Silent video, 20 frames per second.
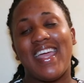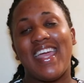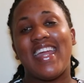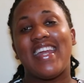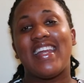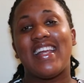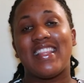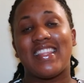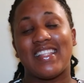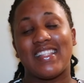
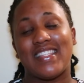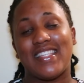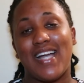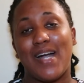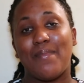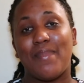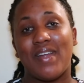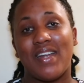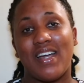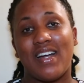in the
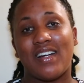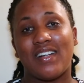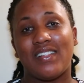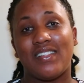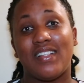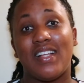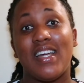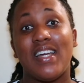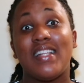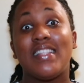
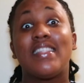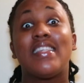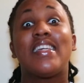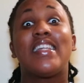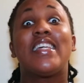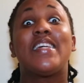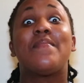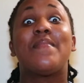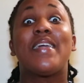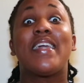tabernacle
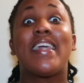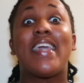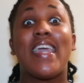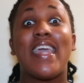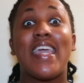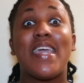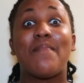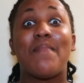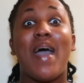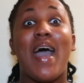till he
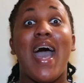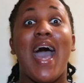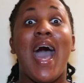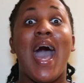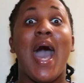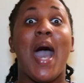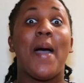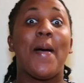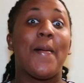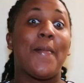became
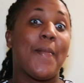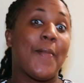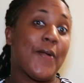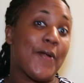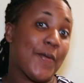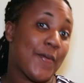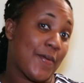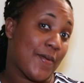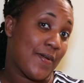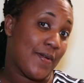a
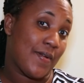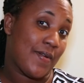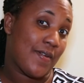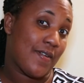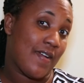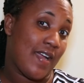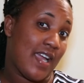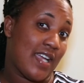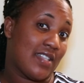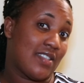
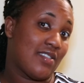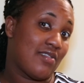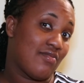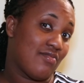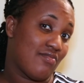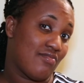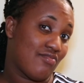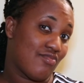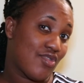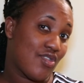great,
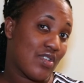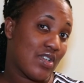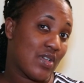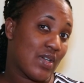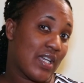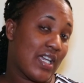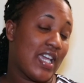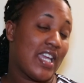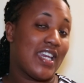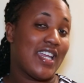good
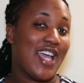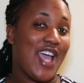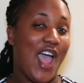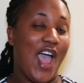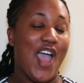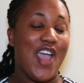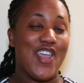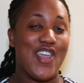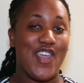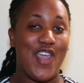looking
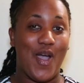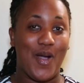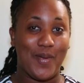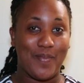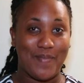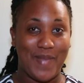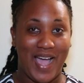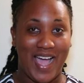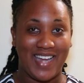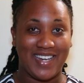
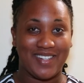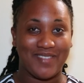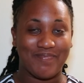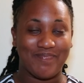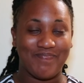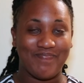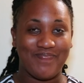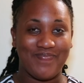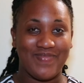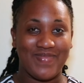young man.
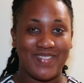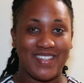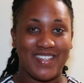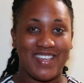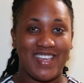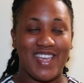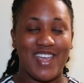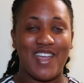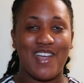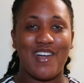
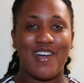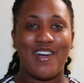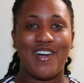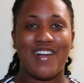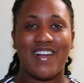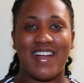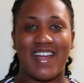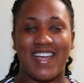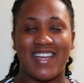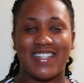All
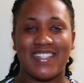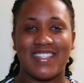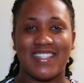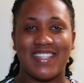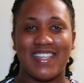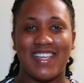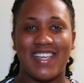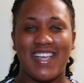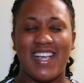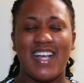right,
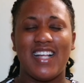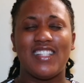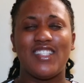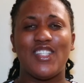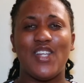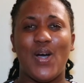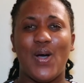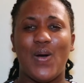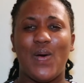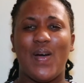
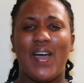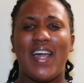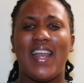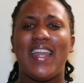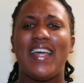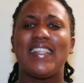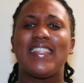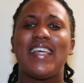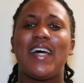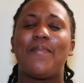now
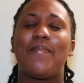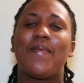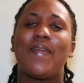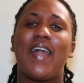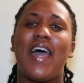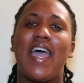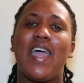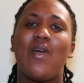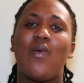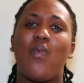let's
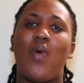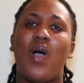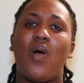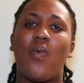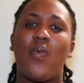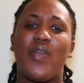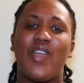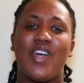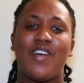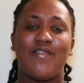apply
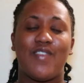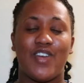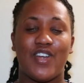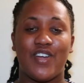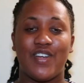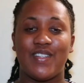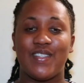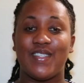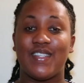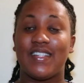what we have
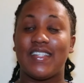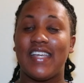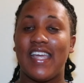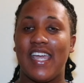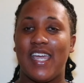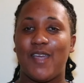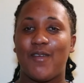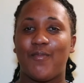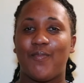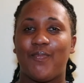learned
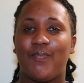today.